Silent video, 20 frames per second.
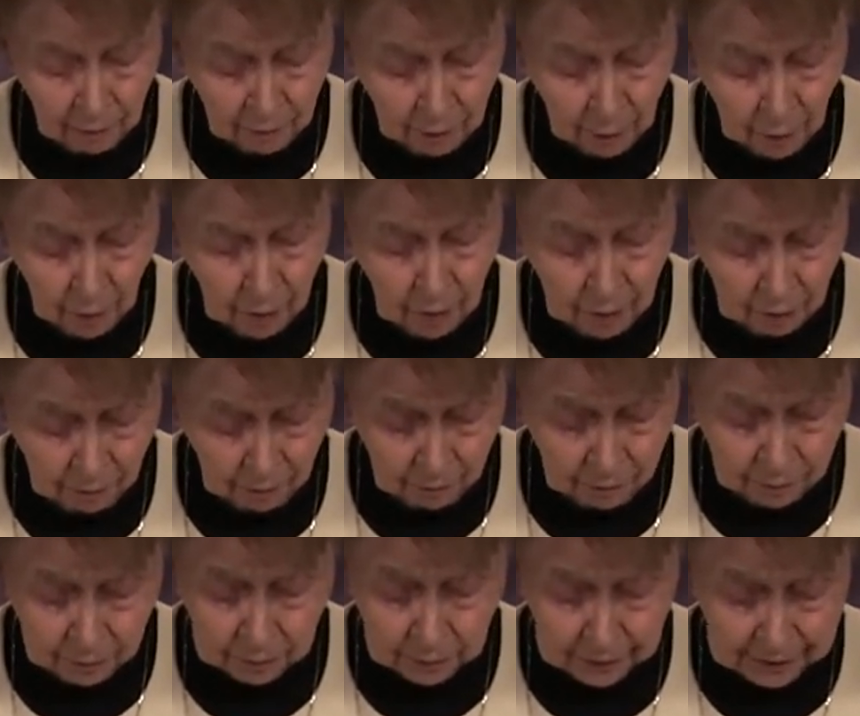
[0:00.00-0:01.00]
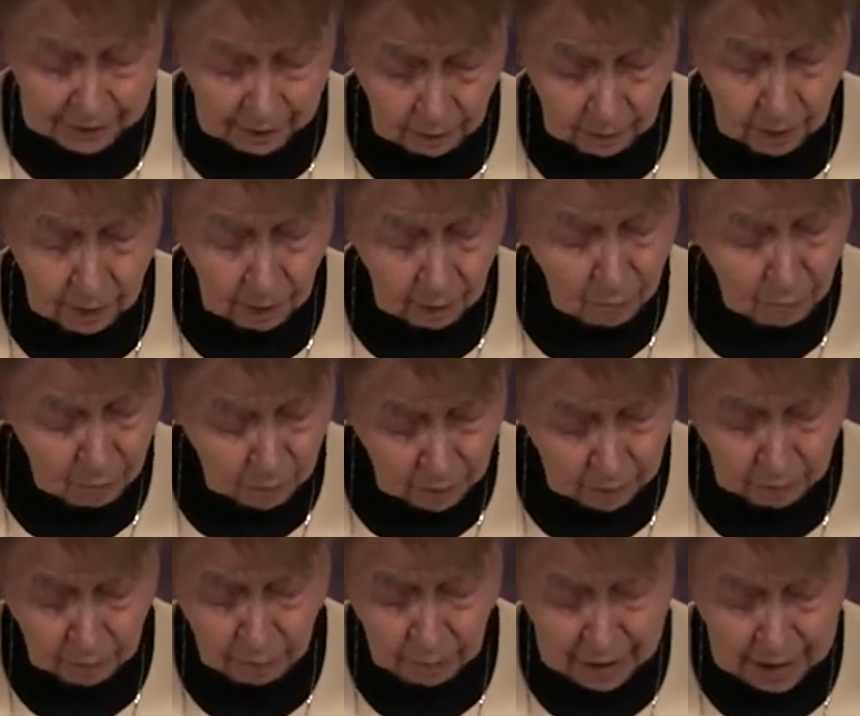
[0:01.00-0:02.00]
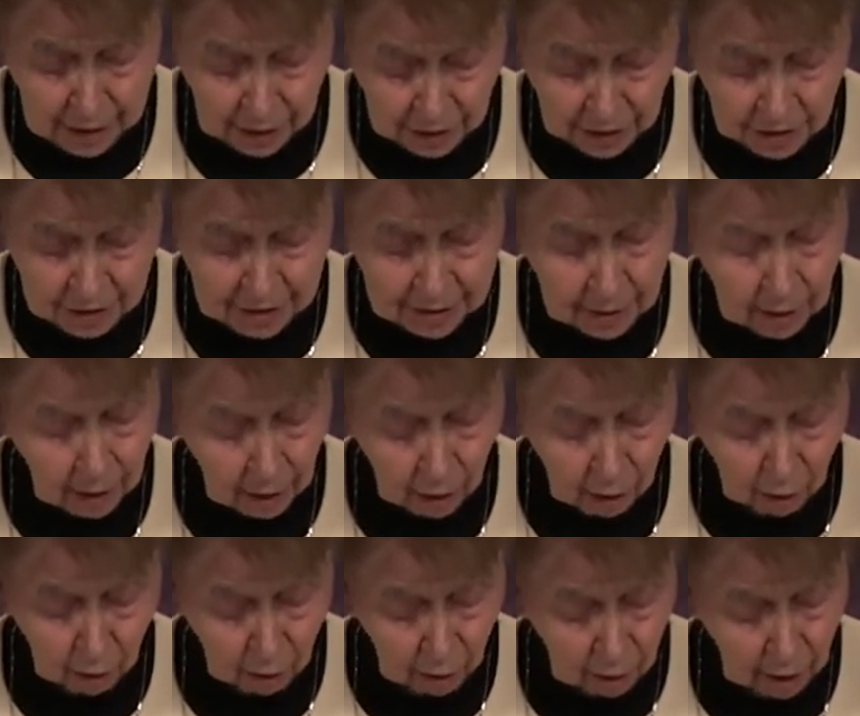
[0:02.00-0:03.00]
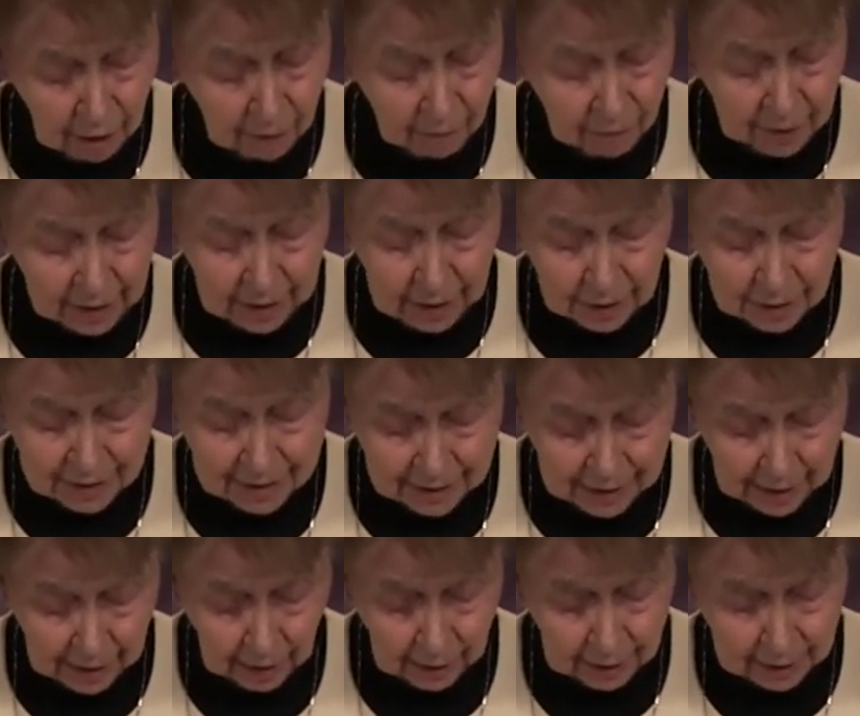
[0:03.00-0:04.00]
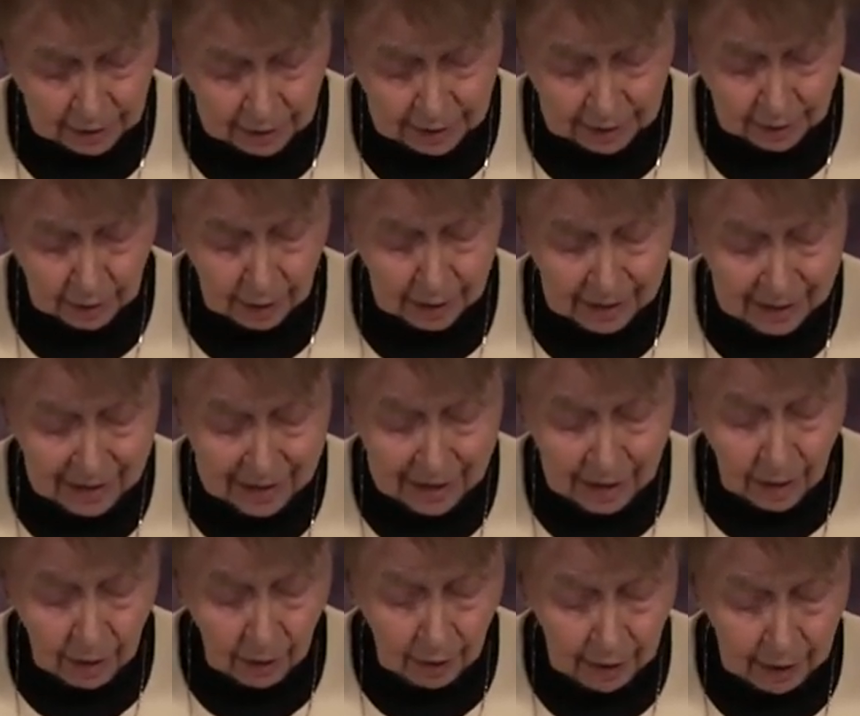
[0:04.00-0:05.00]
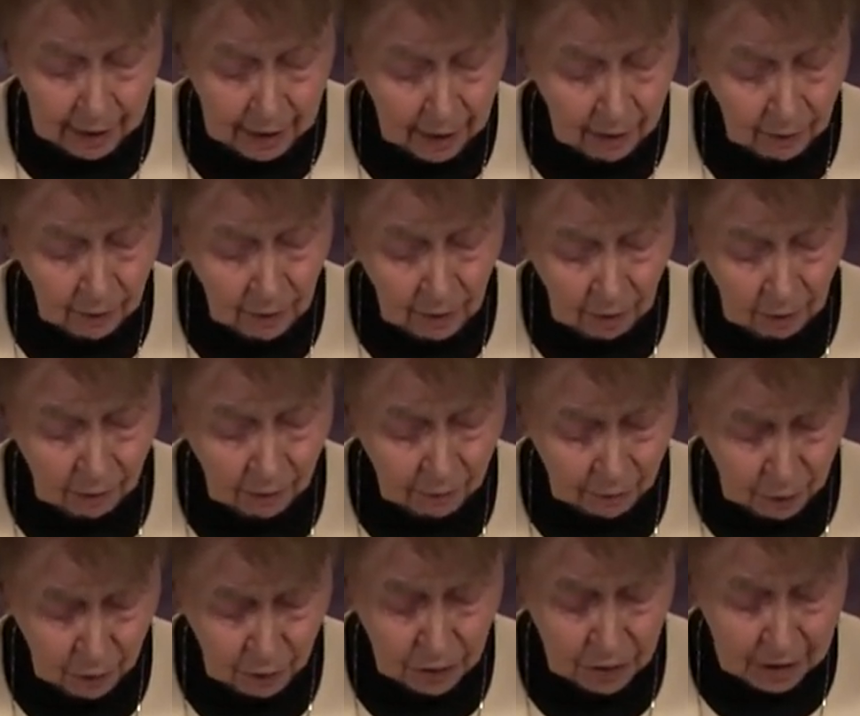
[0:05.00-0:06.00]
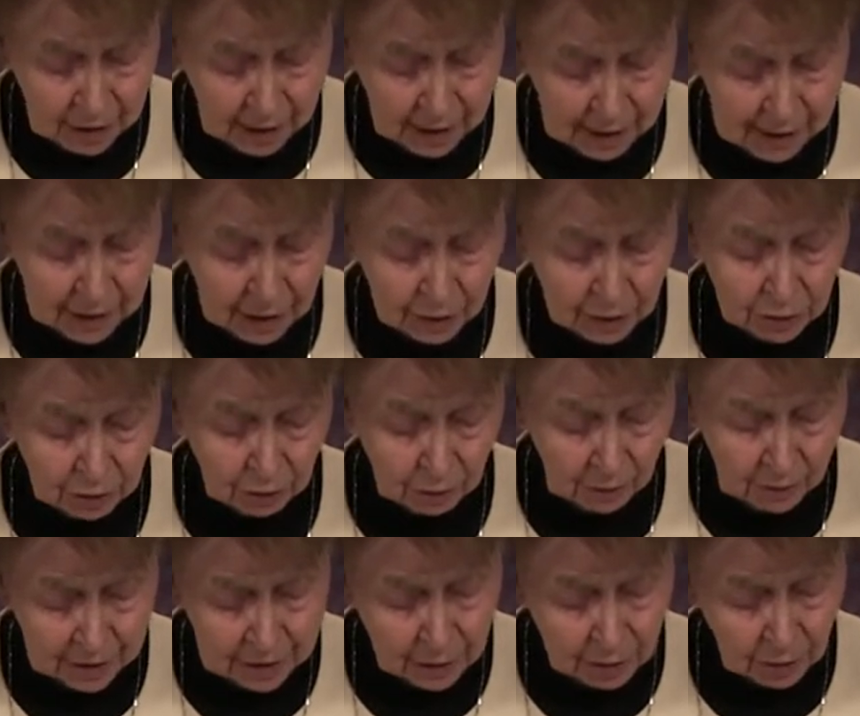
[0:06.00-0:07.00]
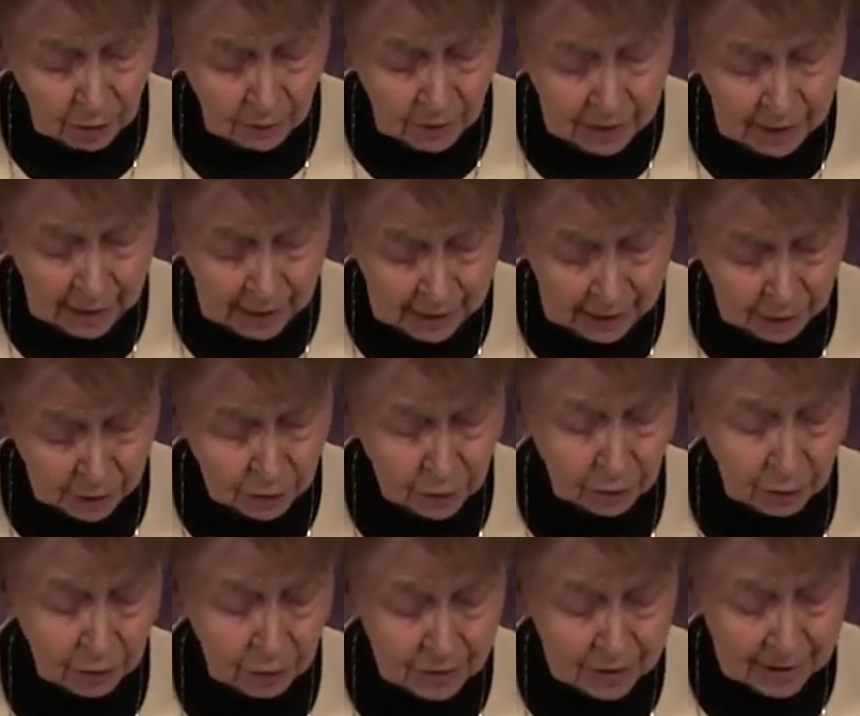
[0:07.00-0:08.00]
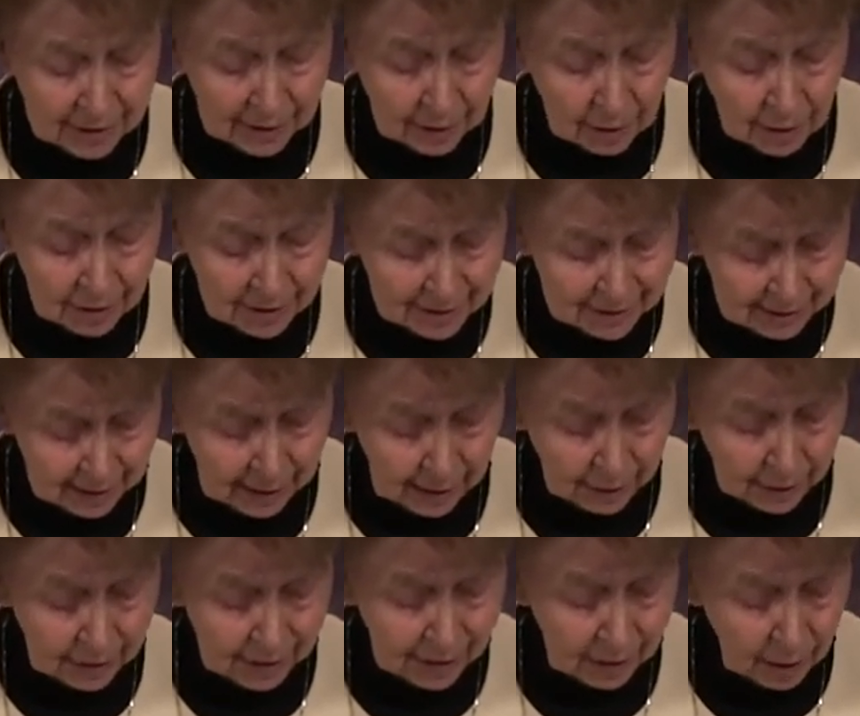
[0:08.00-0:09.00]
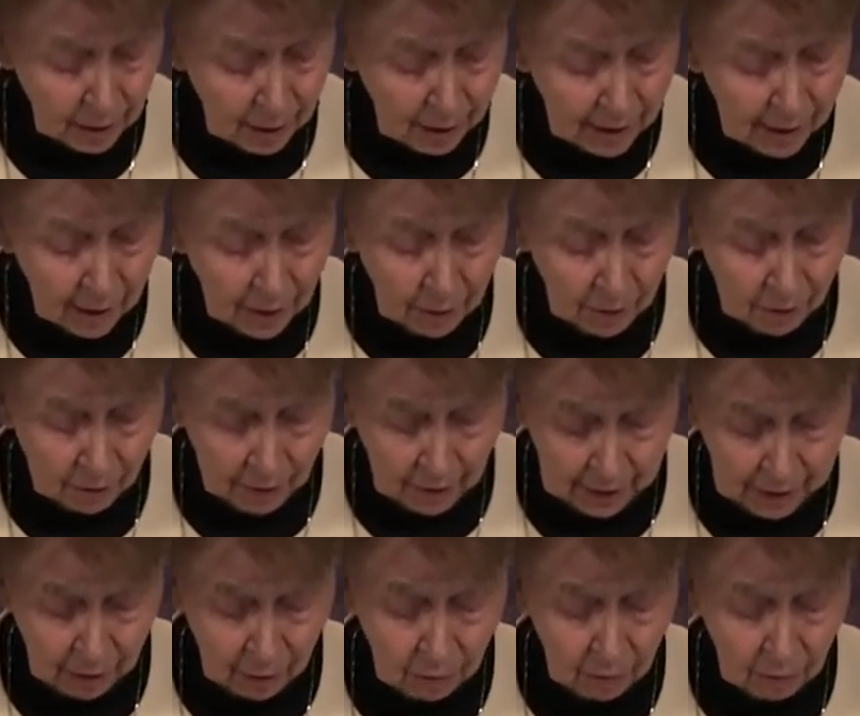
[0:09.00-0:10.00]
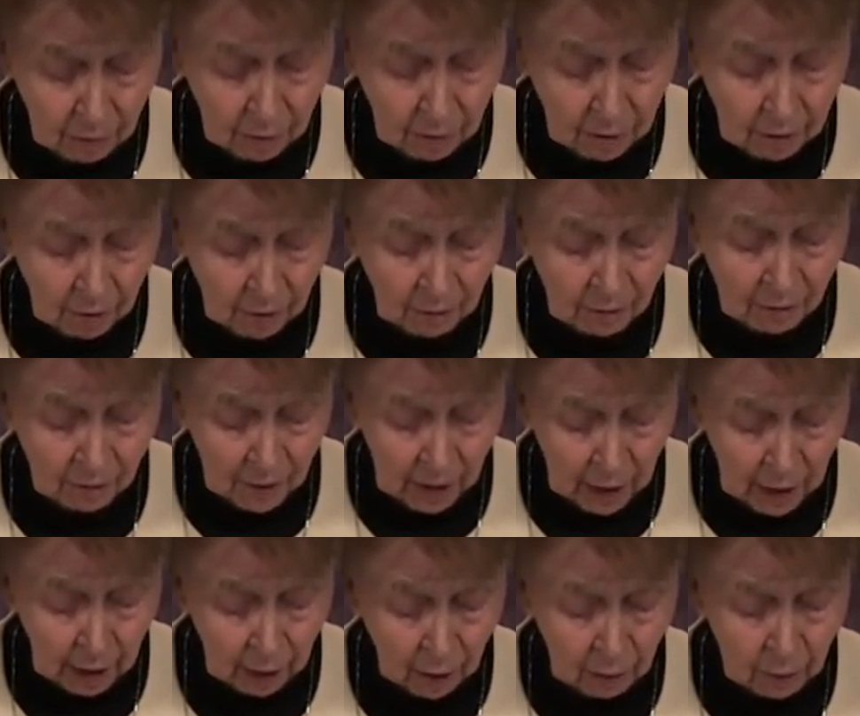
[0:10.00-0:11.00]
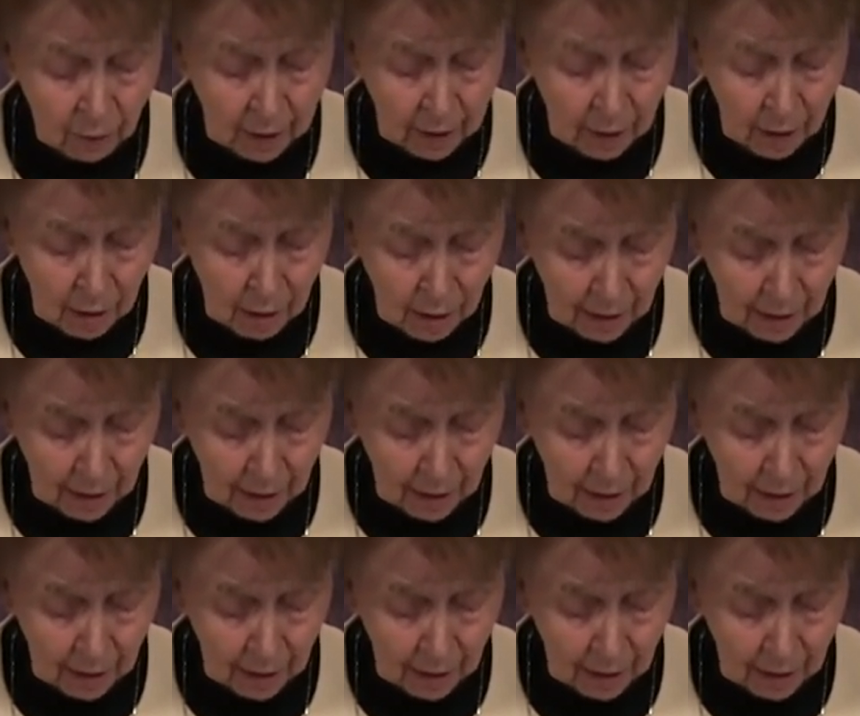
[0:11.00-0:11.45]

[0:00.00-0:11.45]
For the, the beast, all of these, now listen, and the first angel, these are the angels, sounded. There followed,